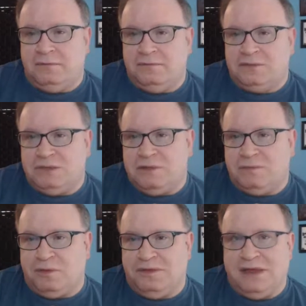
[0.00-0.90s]
some
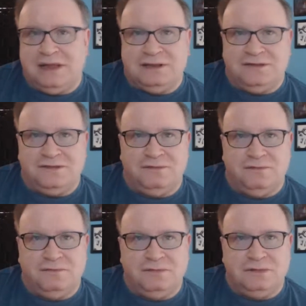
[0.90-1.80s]
people think it's
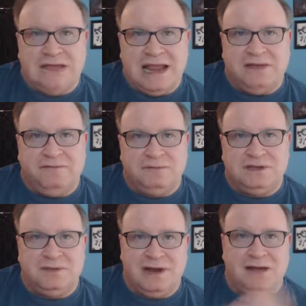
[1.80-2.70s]
taken from
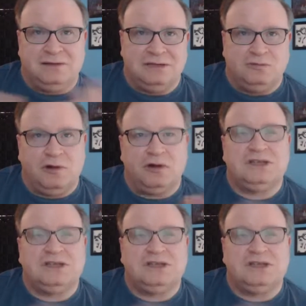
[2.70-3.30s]
somebody else's work.